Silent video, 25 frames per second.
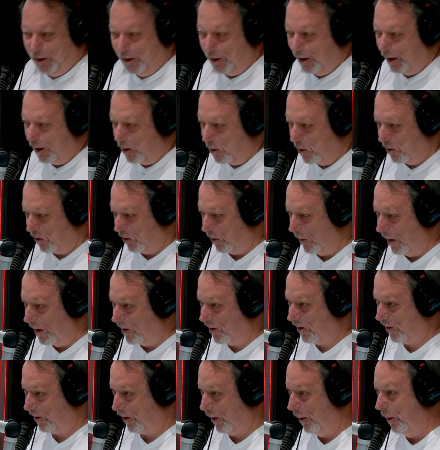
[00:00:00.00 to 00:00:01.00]
that I used to
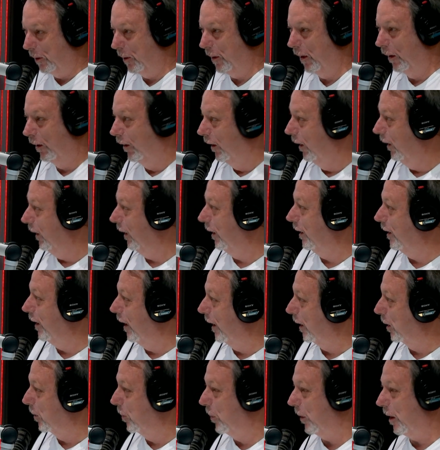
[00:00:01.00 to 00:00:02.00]
instil in
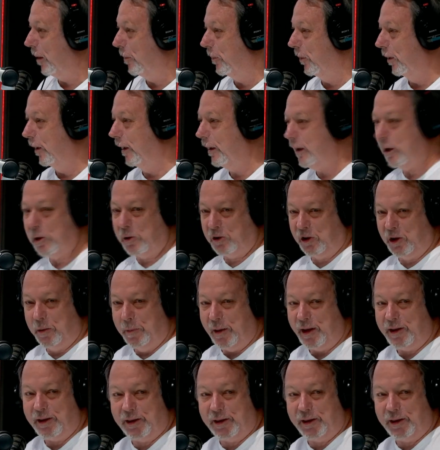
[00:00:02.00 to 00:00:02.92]
young people? No. They used to be